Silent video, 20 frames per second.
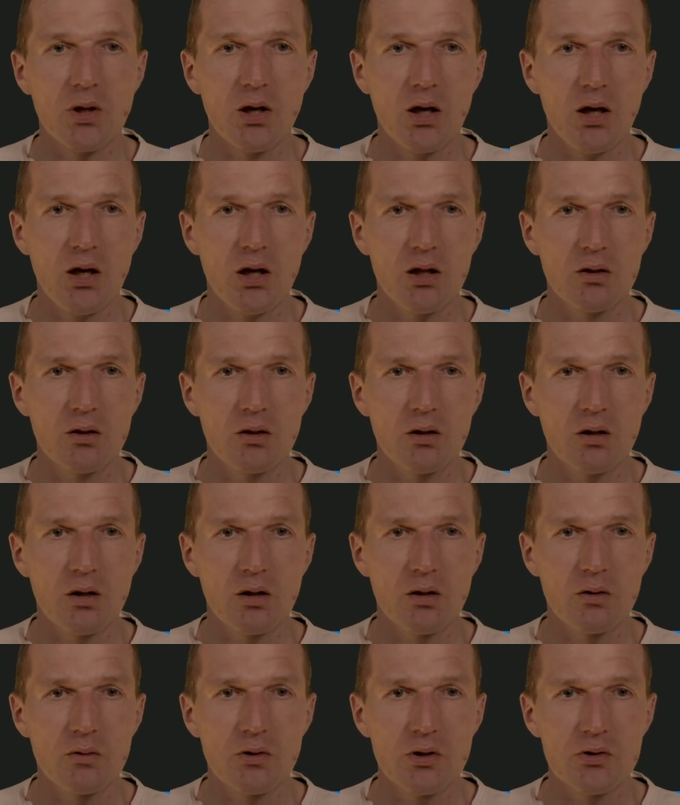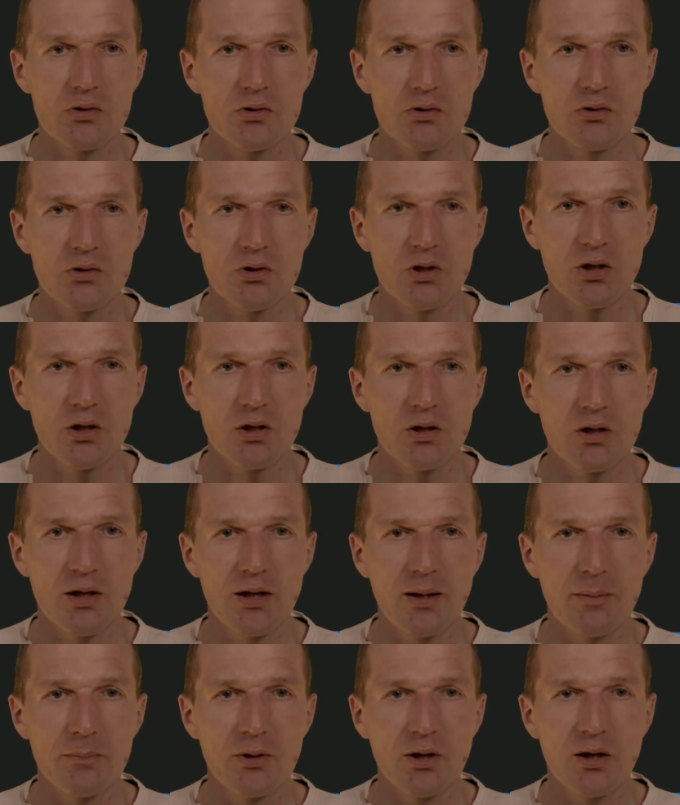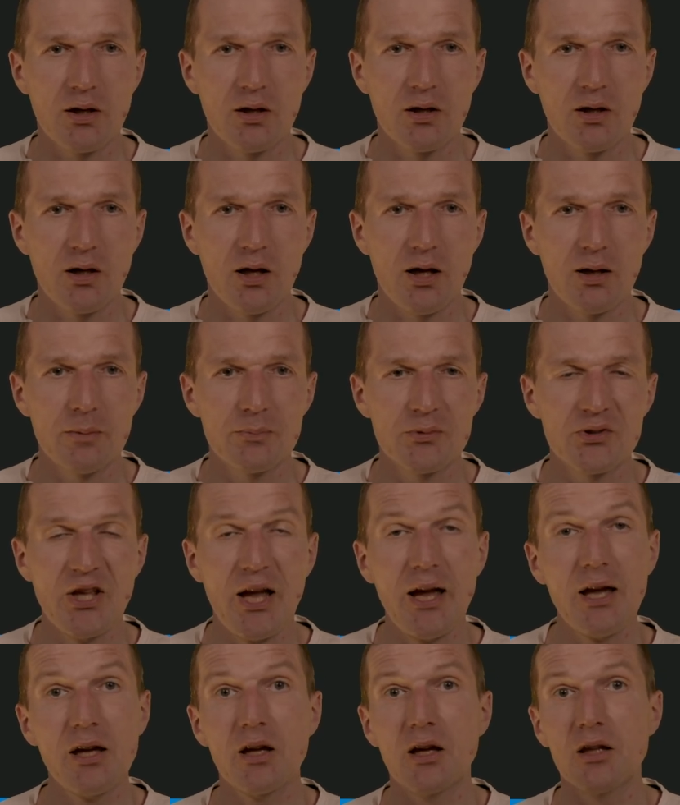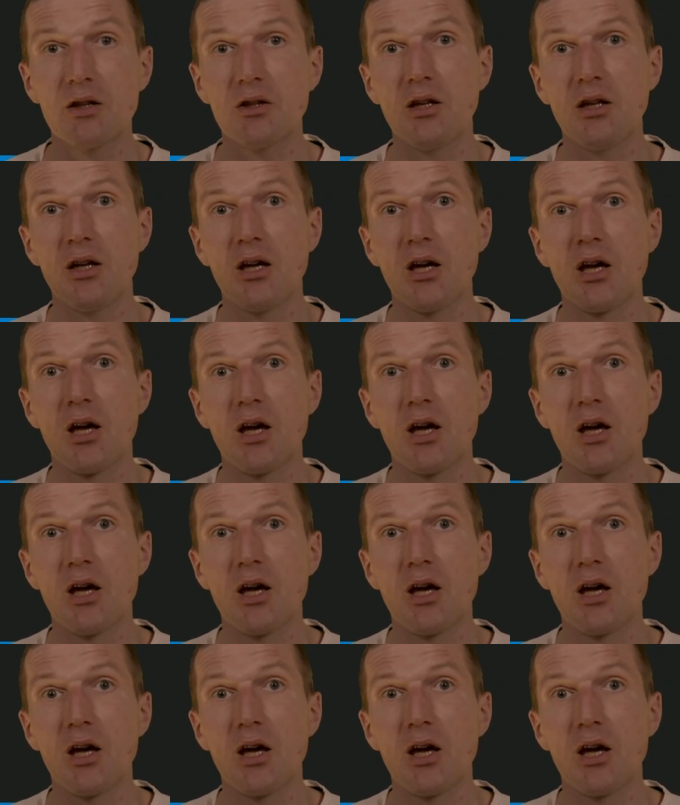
and uh, this is the Lambda A L B stack, and the